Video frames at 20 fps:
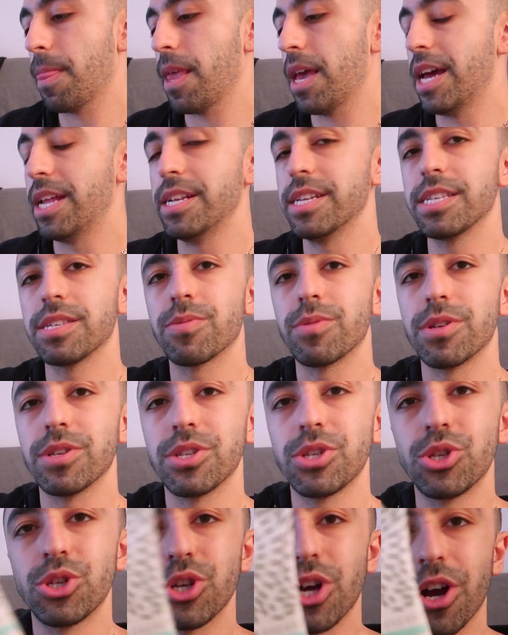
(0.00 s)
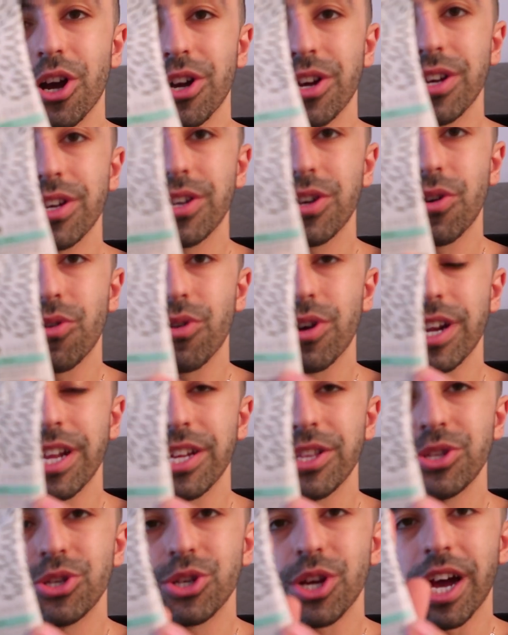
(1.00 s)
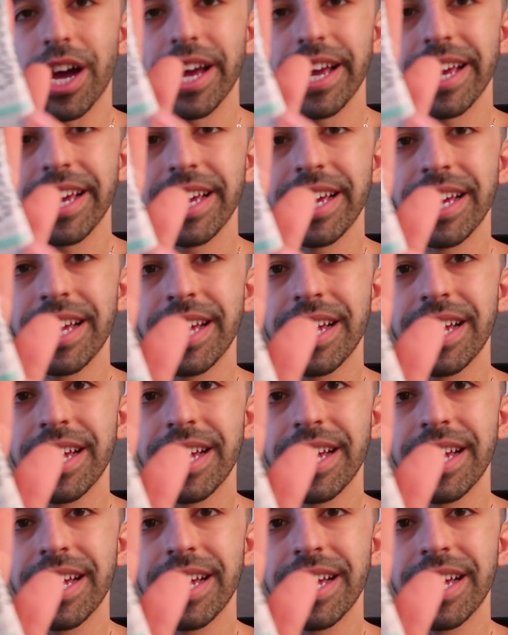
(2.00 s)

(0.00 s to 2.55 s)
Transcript: And this one is choc coconut chai.